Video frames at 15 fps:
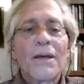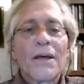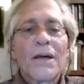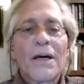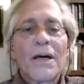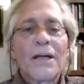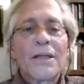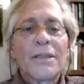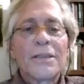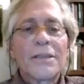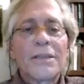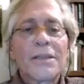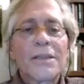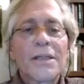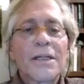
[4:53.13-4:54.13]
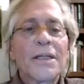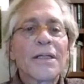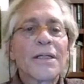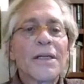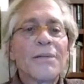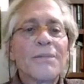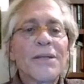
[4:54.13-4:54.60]
And
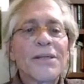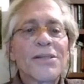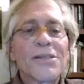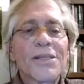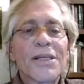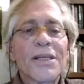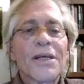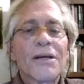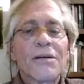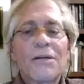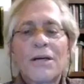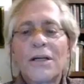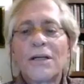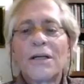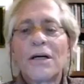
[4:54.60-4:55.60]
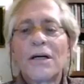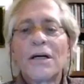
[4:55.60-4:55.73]
let me see here, and